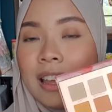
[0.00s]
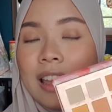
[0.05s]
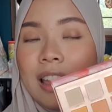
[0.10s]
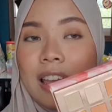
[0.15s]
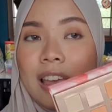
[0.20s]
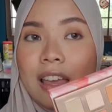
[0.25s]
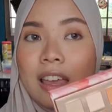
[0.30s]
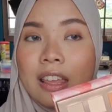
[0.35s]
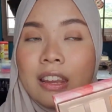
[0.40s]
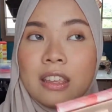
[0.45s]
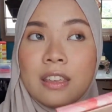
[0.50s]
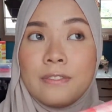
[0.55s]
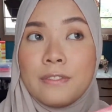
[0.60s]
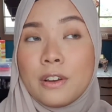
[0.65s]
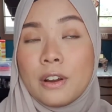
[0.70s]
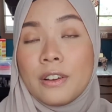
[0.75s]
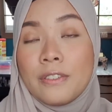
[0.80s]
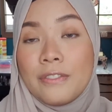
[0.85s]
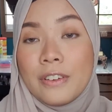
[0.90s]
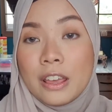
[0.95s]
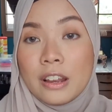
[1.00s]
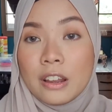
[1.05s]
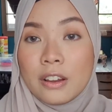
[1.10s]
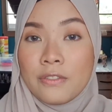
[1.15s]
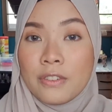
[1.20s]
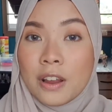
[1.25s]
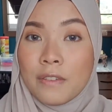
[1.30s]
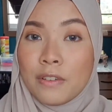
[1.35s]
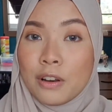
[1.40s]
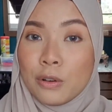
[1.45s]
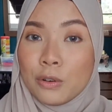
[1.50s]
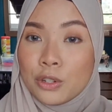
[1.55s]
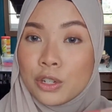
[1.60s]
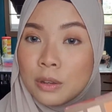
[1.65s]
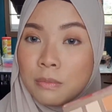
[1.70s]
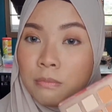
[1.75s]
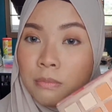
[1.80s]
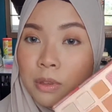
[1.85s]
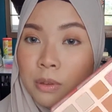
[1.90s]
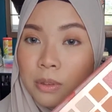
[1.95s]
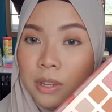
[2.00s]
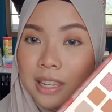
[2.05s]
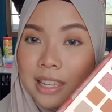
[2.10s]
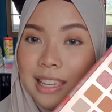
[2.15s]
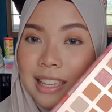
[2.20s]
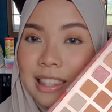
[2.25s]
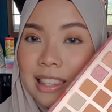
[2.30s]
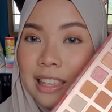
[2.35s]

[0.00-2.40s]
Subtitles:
And if you're a fan of Revolution Beauty,